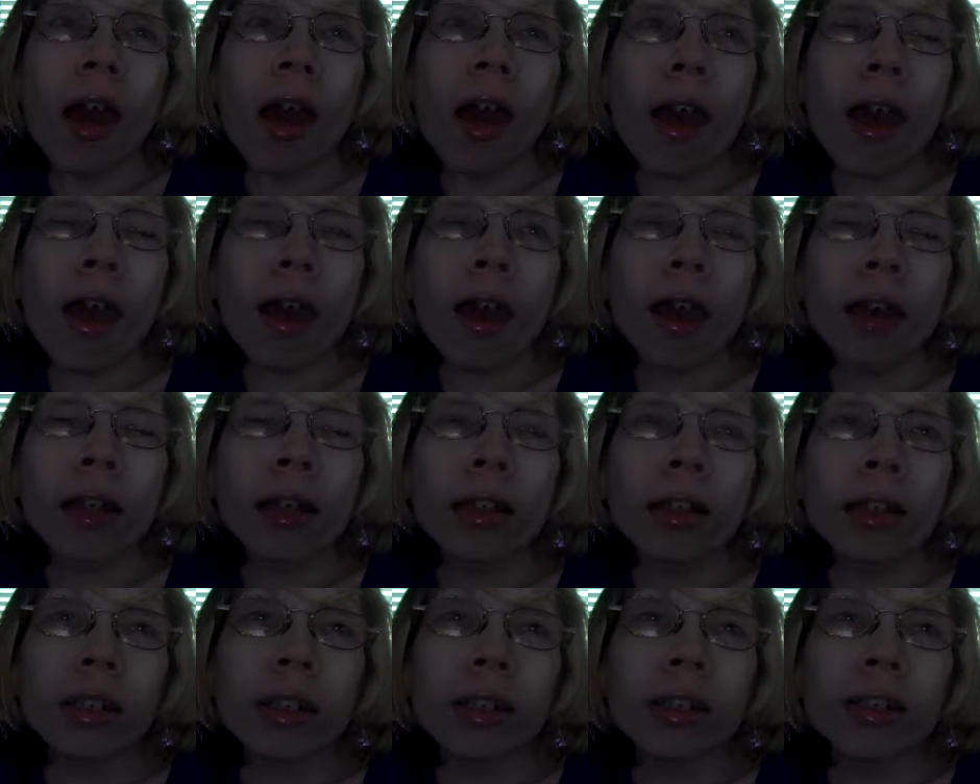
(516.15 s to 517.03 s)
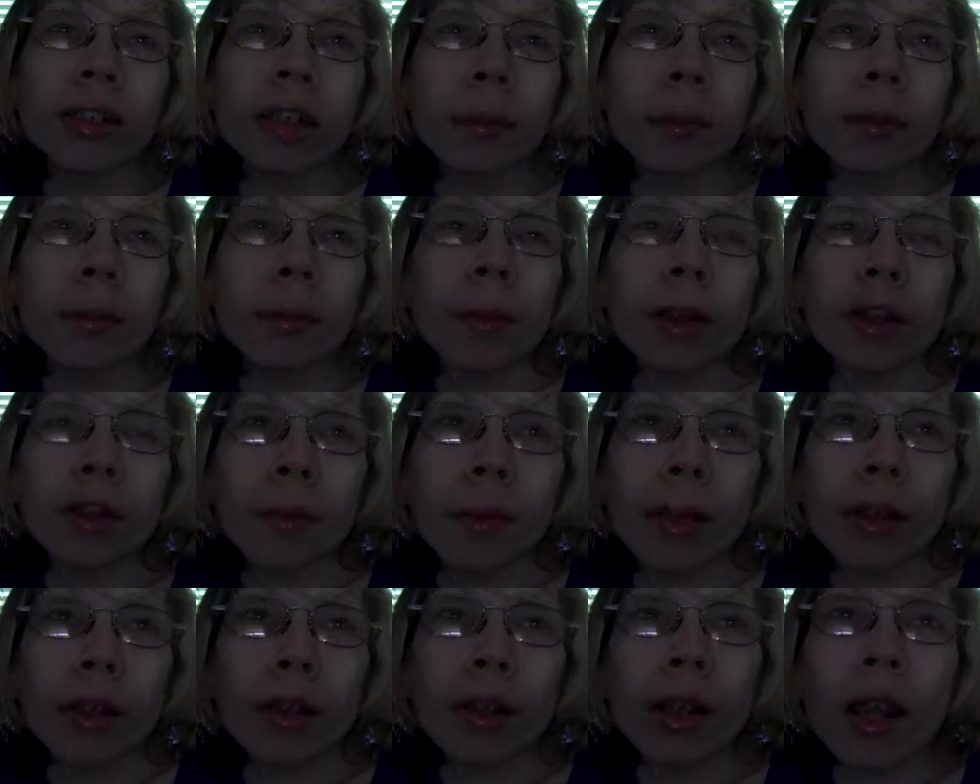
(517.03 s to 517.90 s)
and it's going to be much
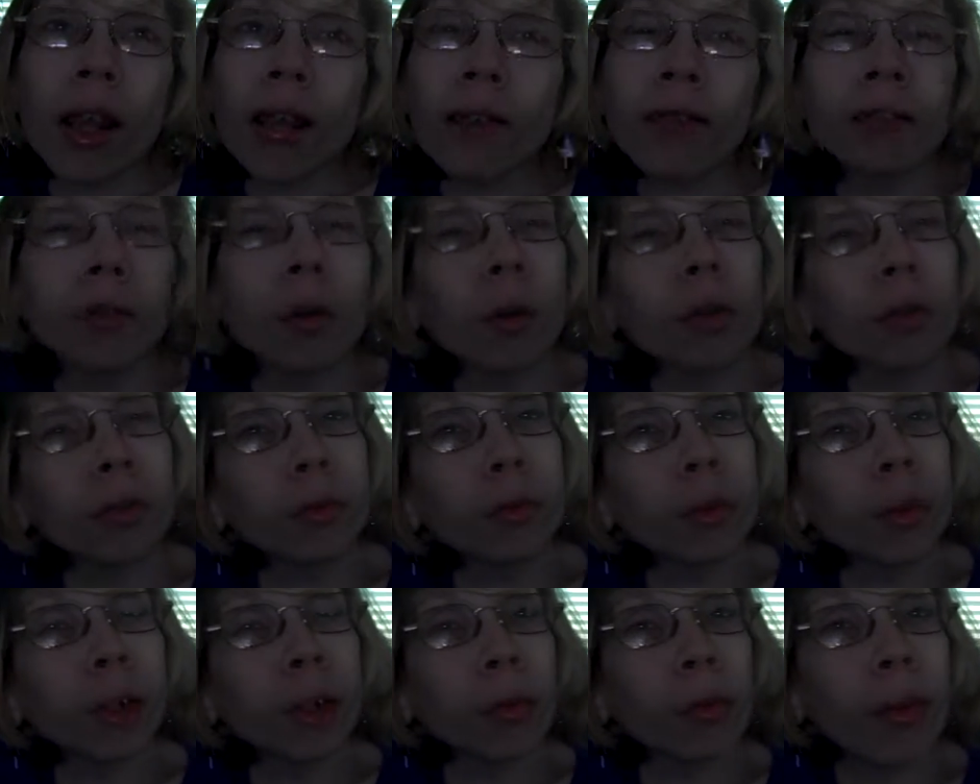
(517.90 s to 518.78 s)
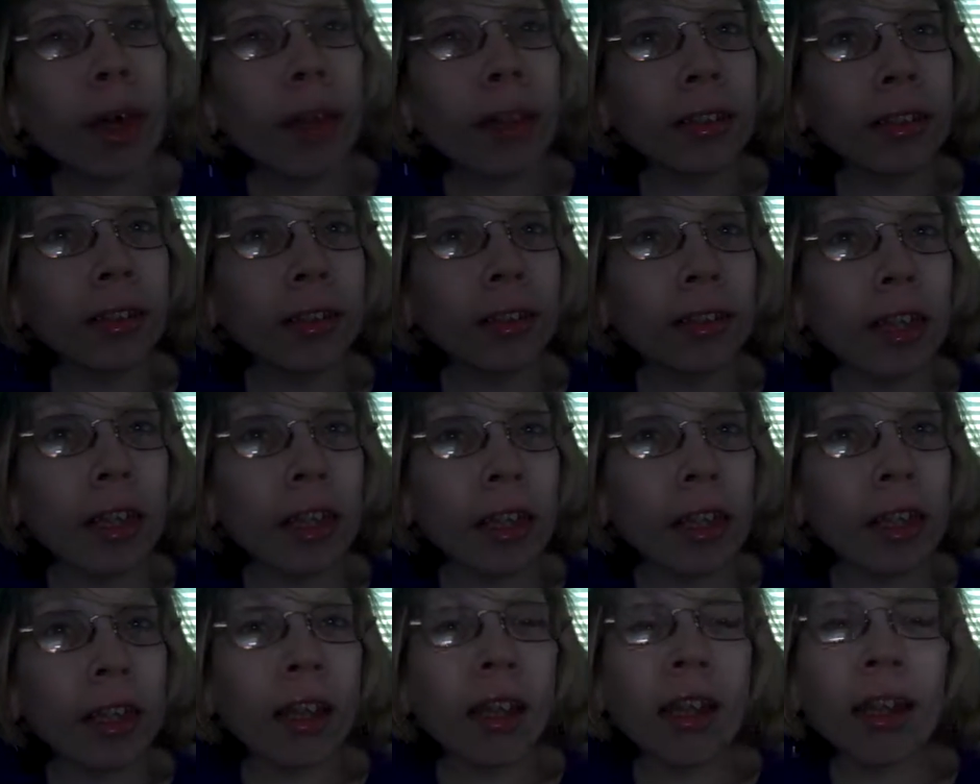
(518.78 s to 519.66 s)
better. And of course we'll get back to
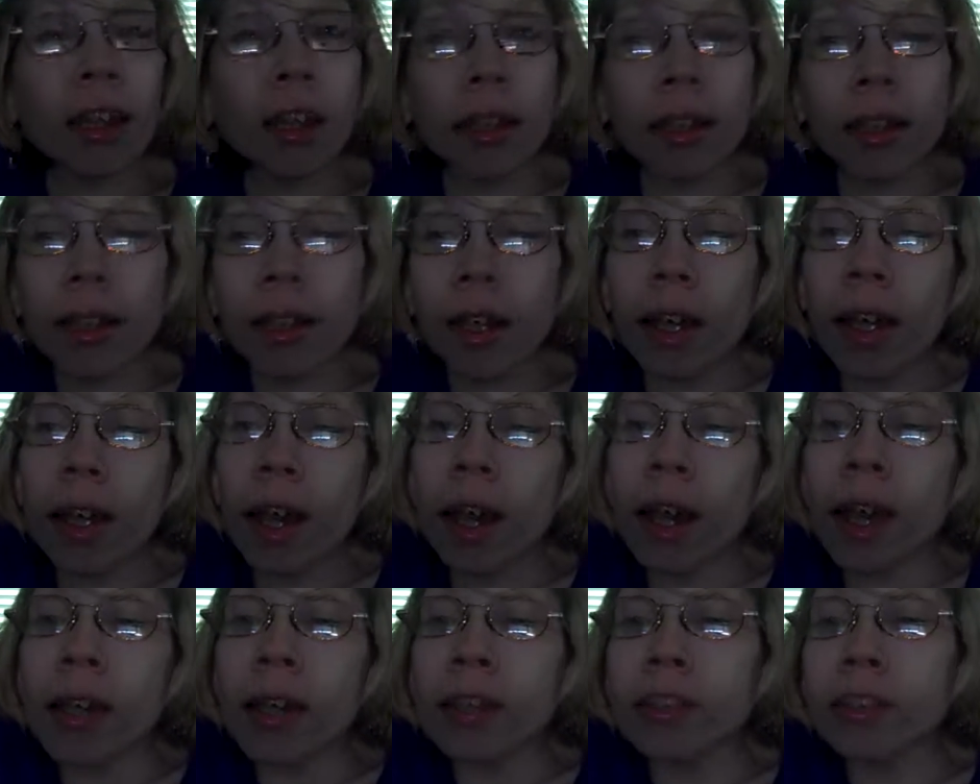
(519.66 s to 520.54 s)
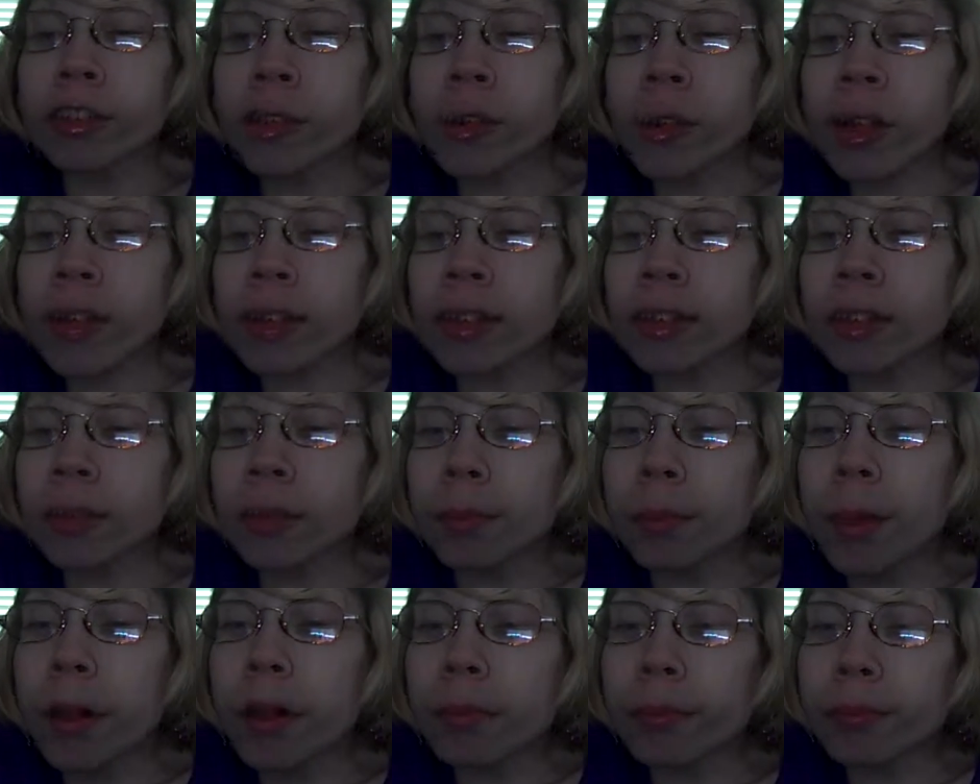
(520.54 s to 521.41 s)
the Anita series,
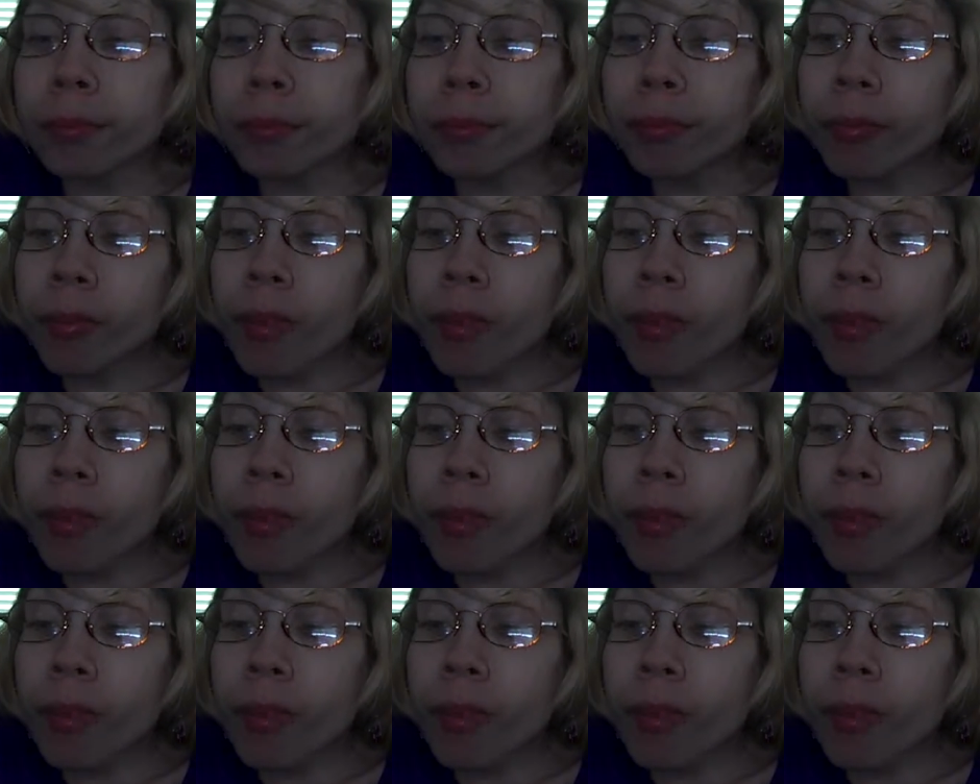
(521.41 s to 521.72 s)
but